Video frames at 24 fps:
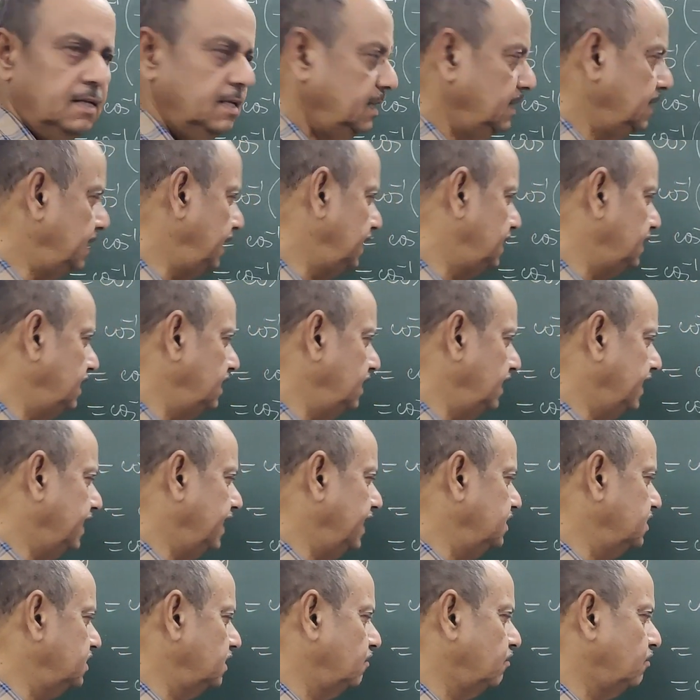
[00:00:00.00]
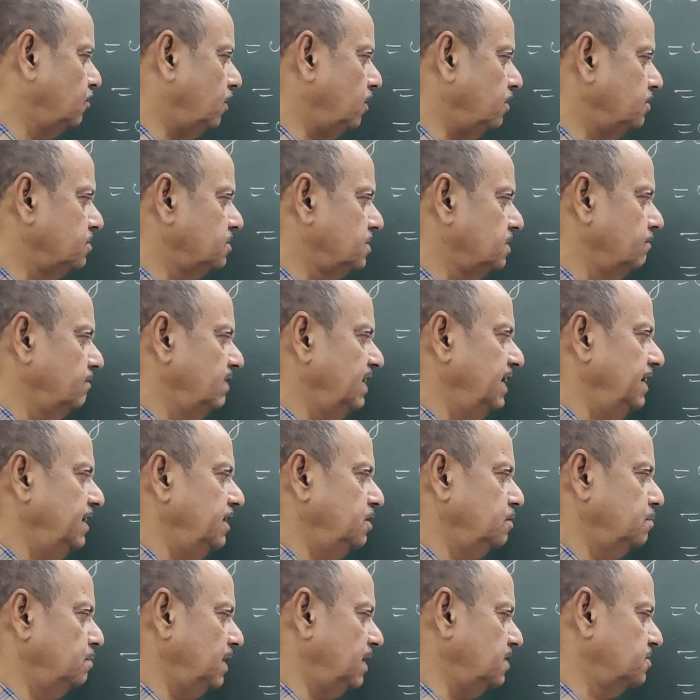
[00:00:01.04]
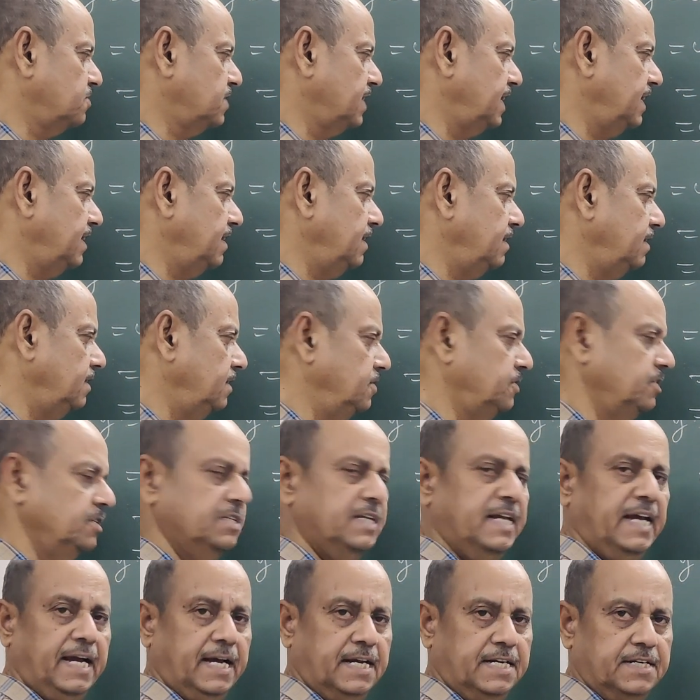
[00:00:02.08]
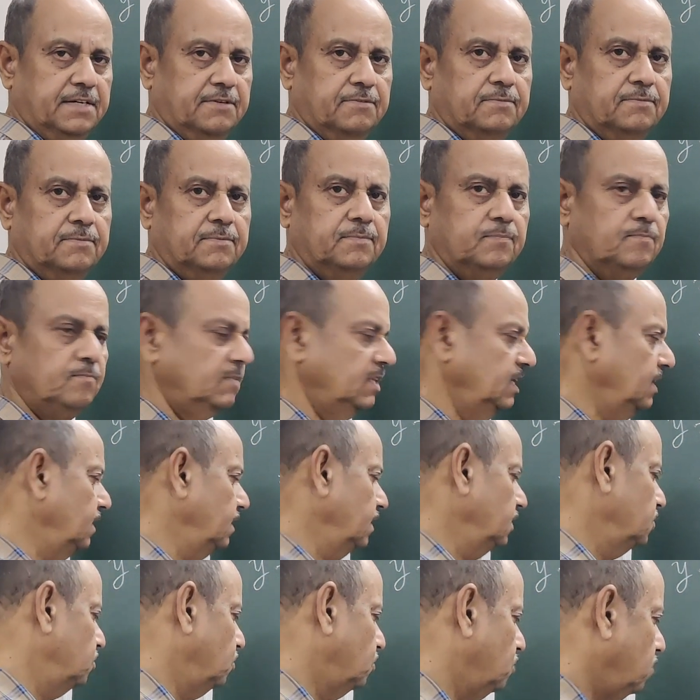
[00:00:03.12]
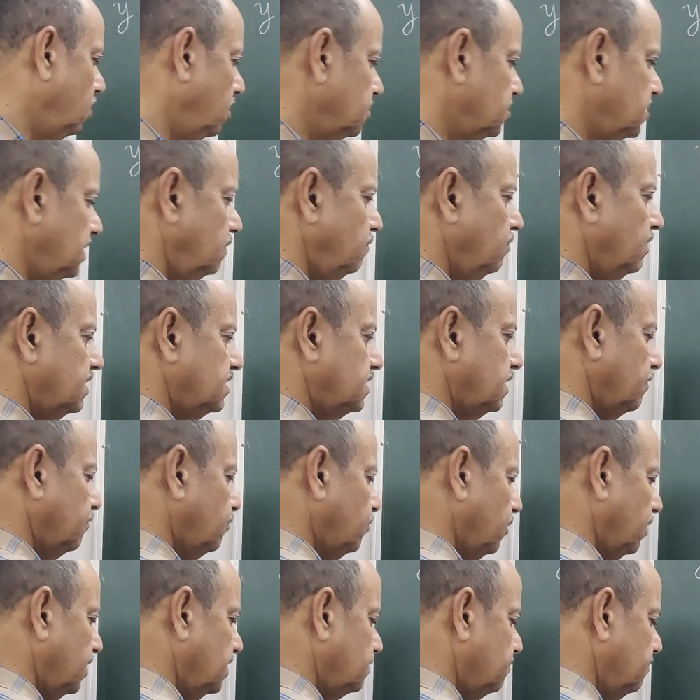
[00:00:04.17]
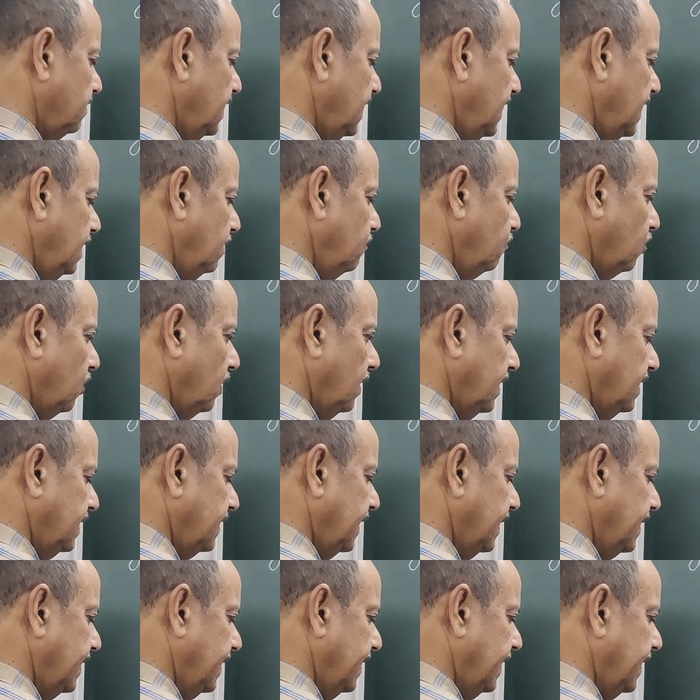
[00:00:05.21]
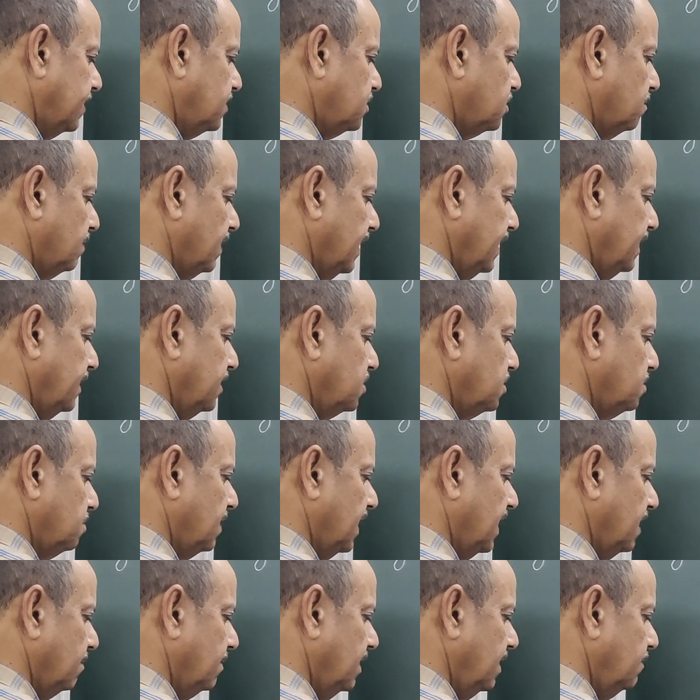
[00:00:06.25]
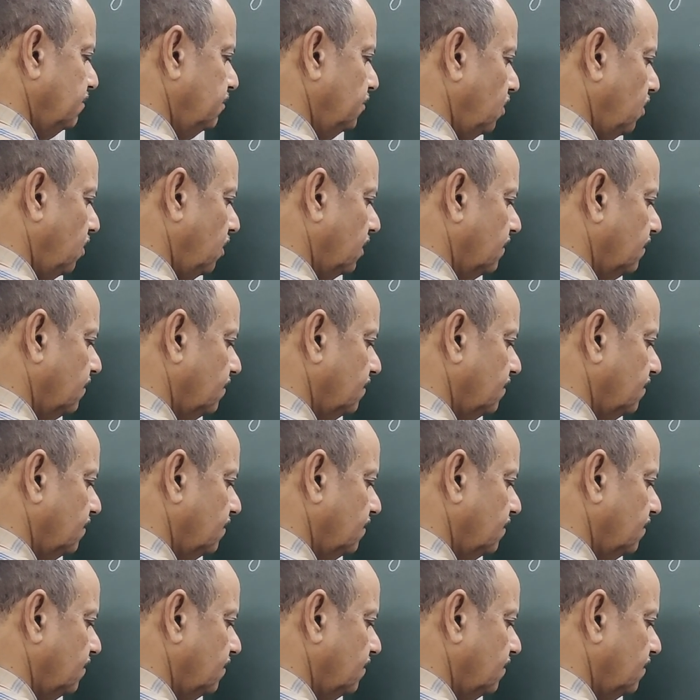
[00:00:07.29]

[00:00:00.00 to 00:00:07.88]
that in the case of cos, when it is plus sign, this is negative. So cos inverse of cos will leave only that x minus pi by 4.